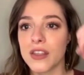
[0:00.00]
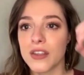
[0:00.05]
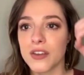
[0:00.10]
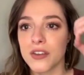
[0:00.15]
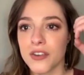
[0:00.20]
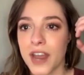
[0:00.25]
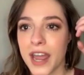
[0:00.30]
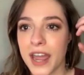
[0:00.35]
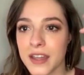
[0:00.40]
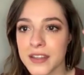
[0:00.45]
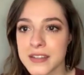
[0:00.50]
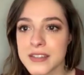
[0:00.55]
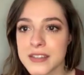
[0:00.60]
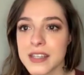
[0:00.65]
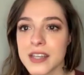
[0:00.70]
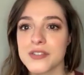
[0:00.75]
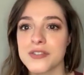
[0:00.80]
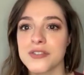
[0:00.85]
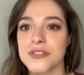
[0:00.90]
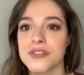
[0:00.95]
your
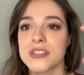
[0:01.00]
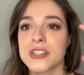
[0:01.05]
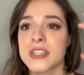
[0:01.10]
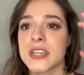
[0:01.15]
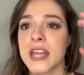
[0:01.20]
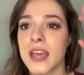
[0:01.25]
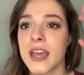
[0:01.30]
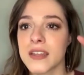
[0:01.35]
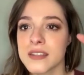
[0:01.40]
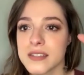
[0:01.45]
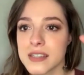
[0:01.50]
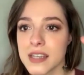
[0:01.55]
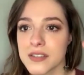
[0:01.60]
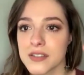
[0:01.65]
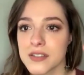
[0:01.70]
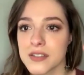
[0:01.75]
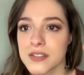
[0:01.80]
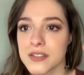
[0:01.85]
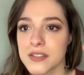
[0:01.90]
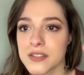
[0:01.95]
ancestors and
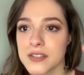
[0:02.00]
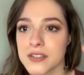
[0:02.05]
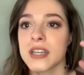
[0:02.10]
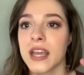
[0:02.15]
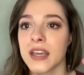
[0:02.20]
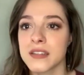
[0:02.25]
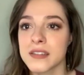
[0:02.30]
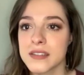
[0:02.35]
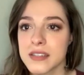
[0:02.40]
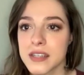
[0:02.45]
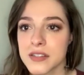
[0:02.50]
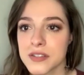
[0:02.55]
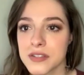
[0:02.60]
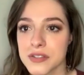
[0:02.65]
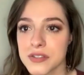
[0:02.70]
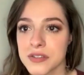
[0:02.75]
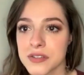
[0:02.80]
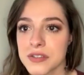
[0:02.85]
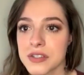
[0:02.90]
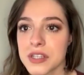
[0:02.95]
ancestors and
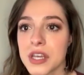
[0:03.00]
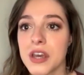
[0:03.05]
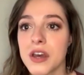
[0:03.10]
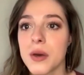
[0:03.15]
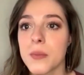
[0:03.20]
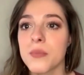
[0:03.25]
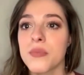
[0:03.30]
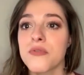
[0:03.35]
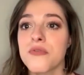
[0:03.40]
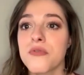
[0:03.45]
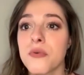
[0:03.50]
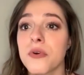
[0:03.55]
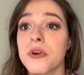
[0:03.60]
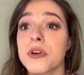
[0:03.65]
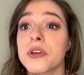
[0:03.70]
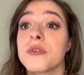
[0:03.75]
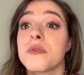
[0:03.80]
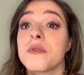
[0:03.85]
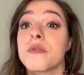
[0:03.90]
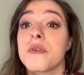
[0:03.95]
ancestors
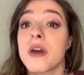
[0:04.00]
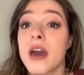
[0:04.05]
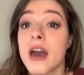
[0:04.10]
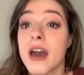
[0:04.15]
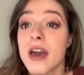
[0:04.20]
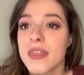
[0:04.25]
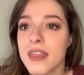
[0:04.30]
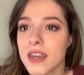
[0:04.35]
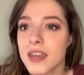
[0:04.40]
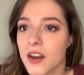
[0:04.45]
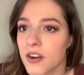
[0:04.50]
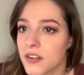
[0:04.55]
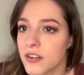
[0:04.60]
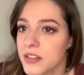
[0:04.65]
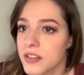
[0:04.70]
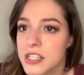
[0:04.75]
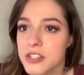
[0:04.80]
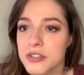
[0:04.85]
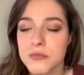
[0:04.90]
before you that are